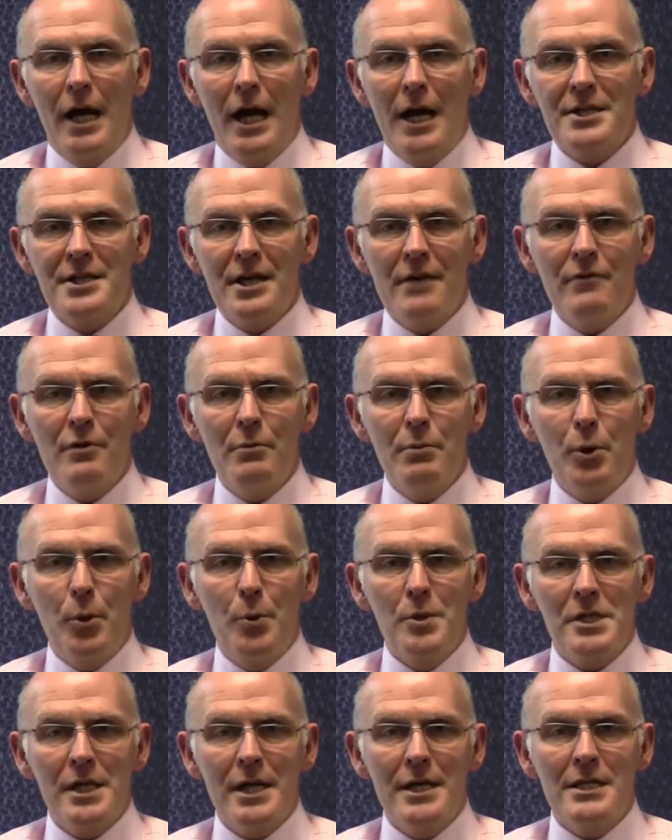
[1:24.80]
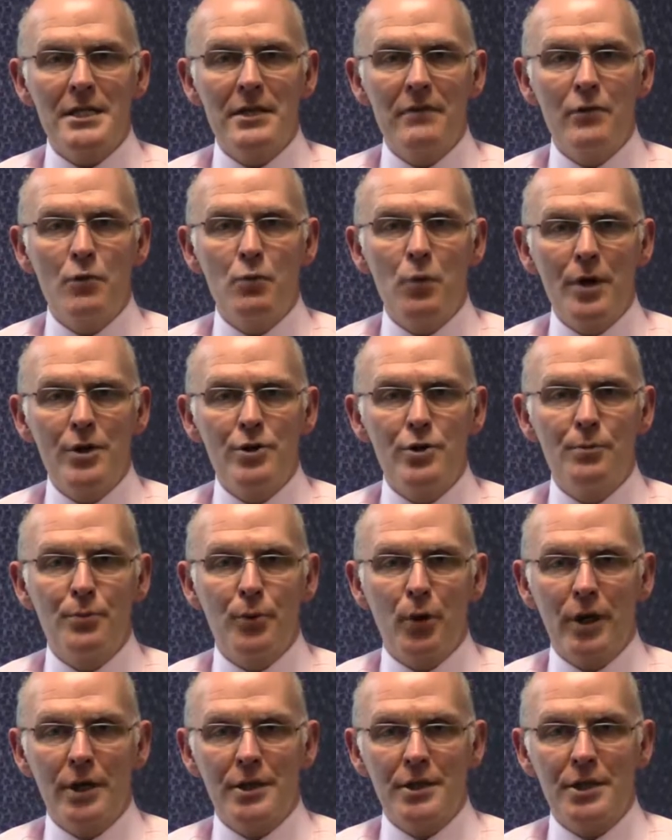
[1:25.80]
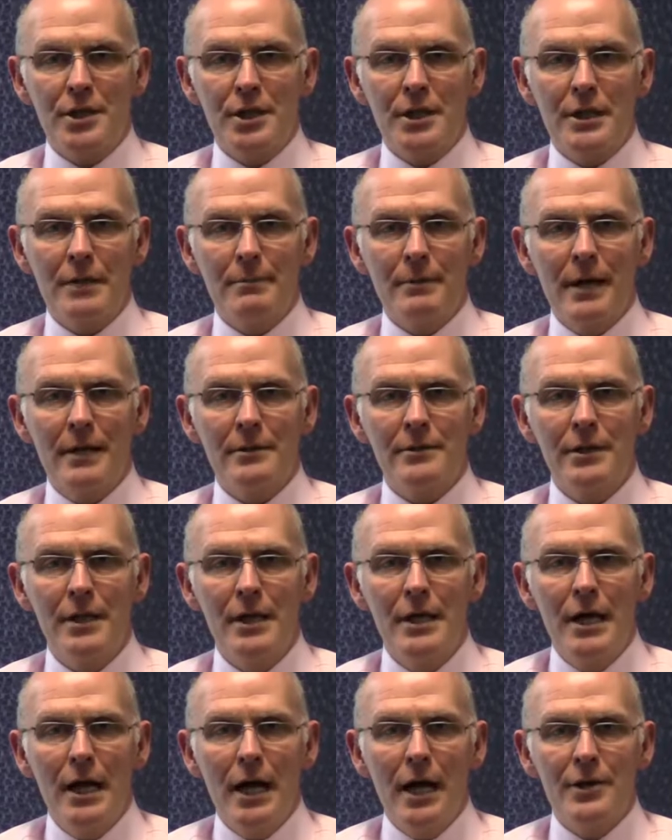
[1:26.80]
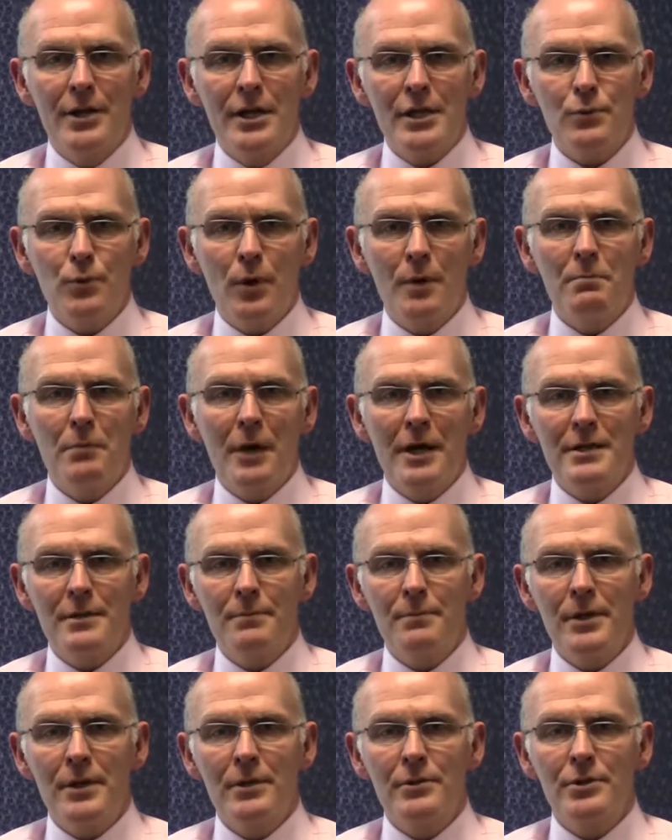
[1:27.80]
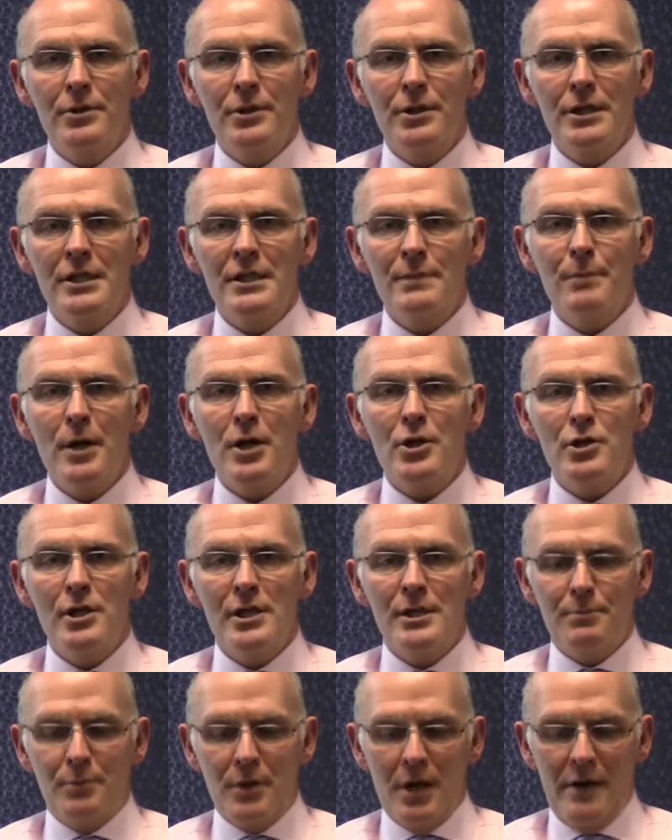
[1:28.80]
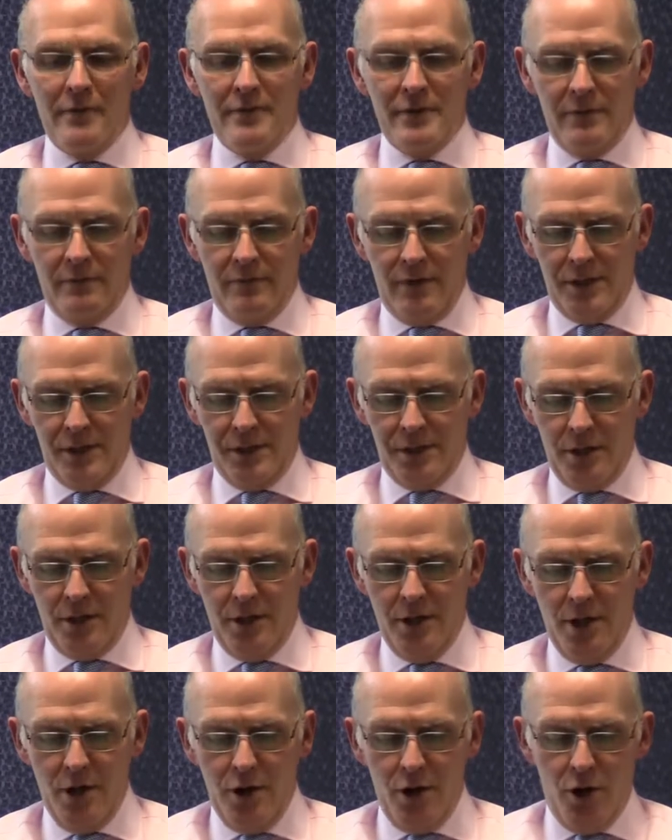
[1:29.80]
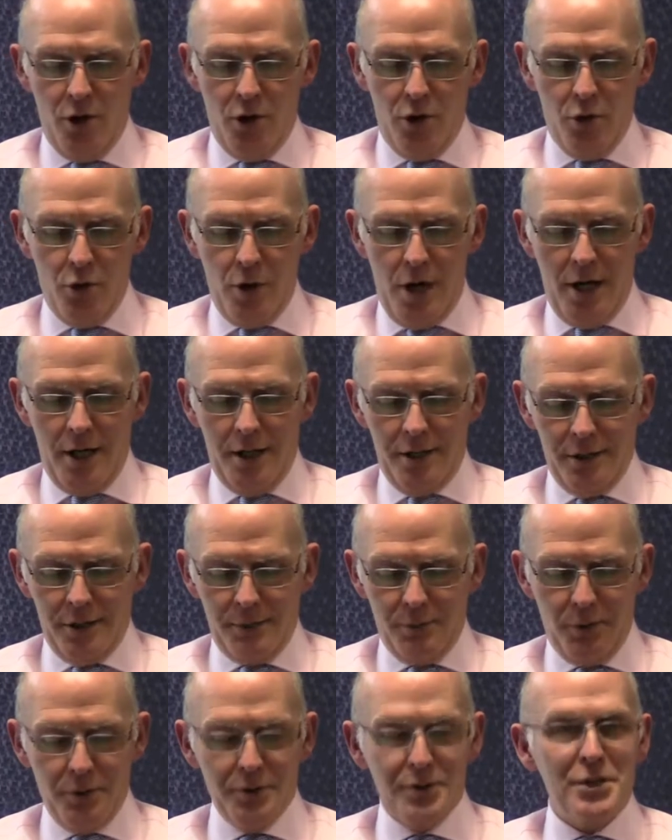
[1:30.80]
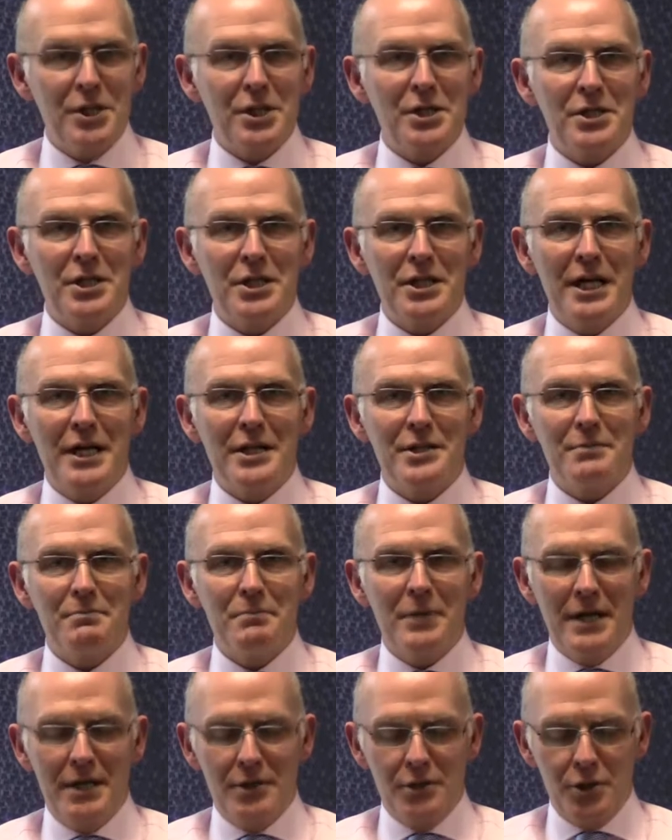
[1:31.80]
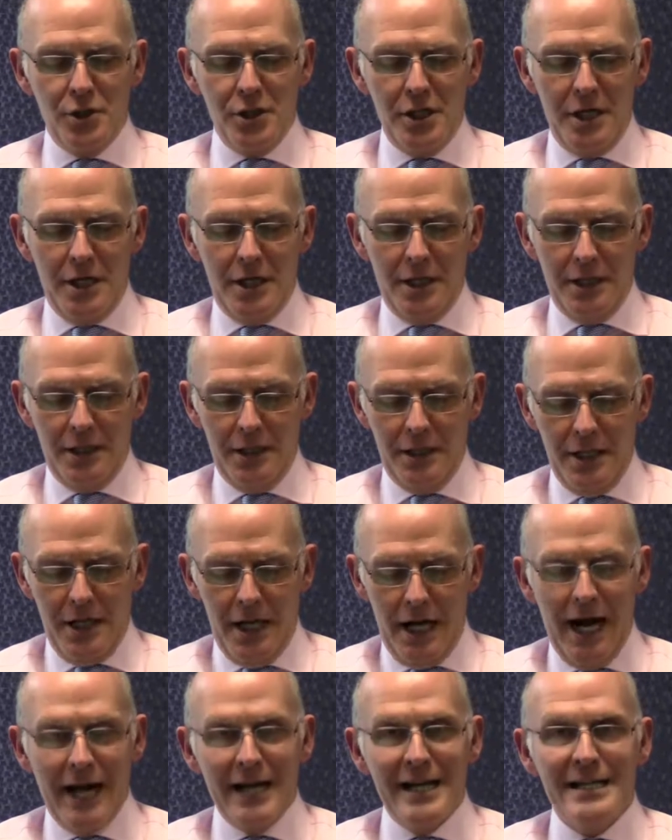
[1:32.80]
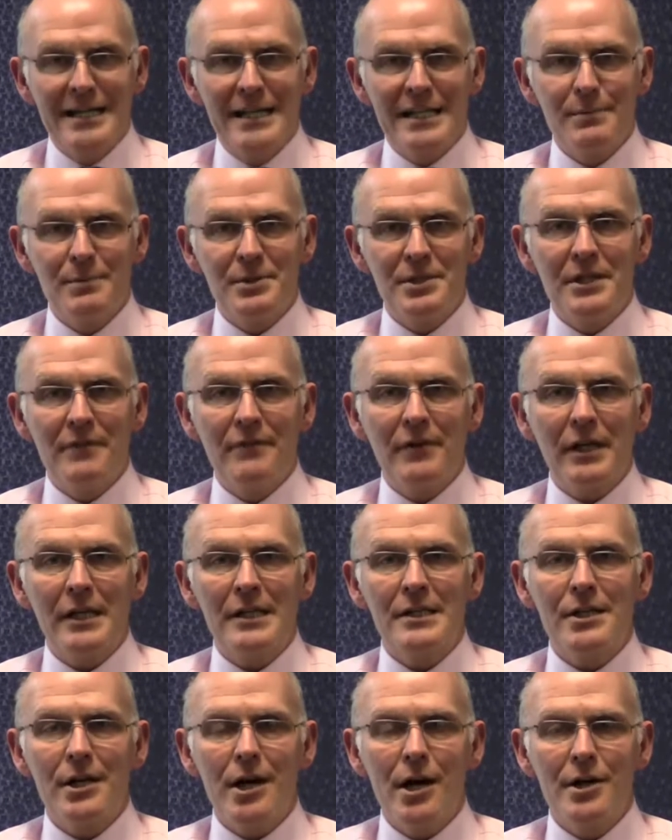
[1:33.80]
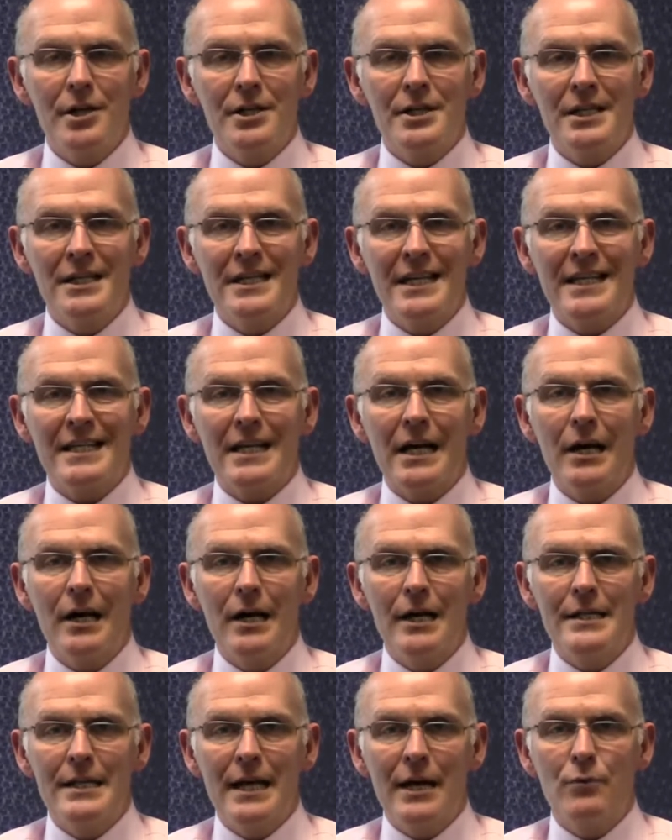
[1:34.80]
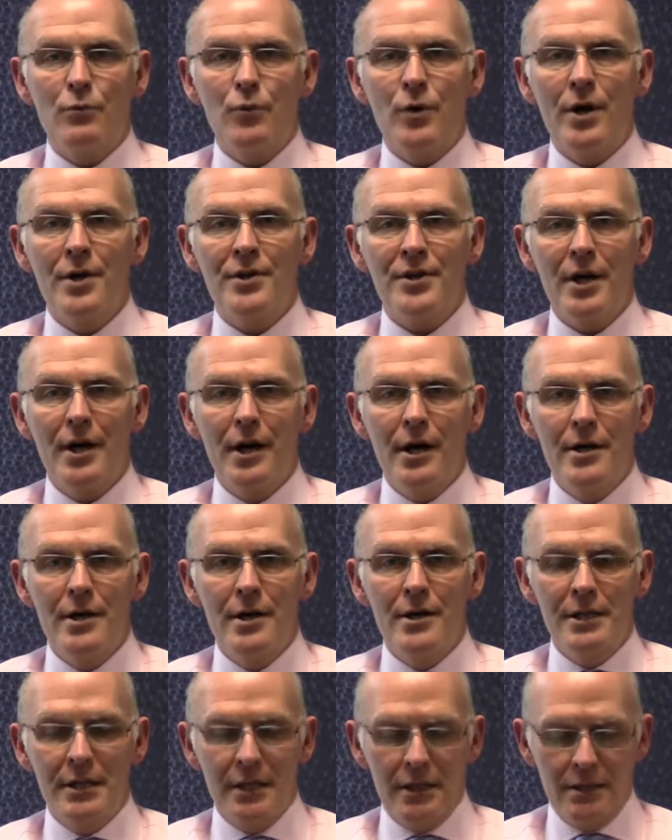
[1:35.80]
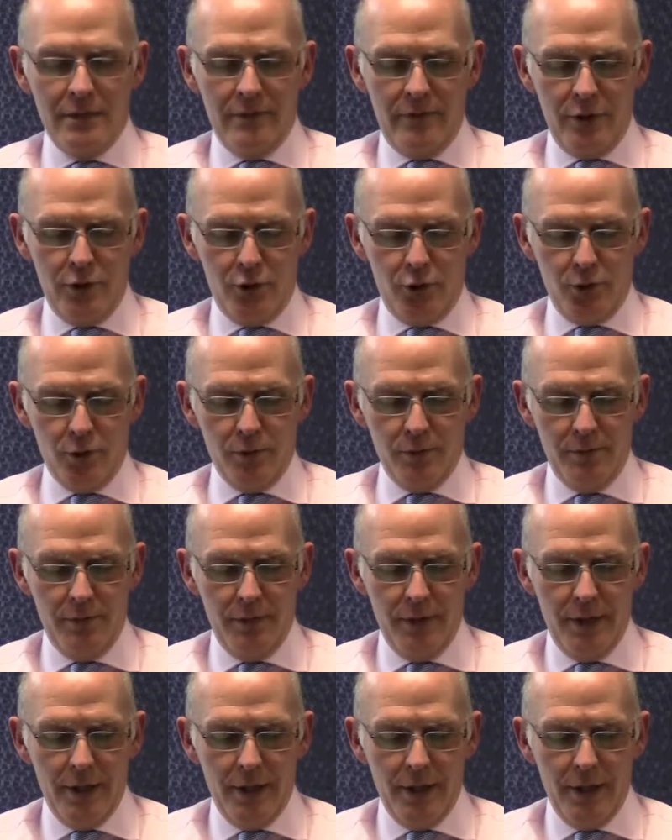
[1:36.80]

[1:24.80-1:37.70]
As ever, we always like to give you one new product to think about, and this one might appeal to the specialist private investor who earns more than £60,000 a year, and it is specifically targeted at a high net worth, high earning individual.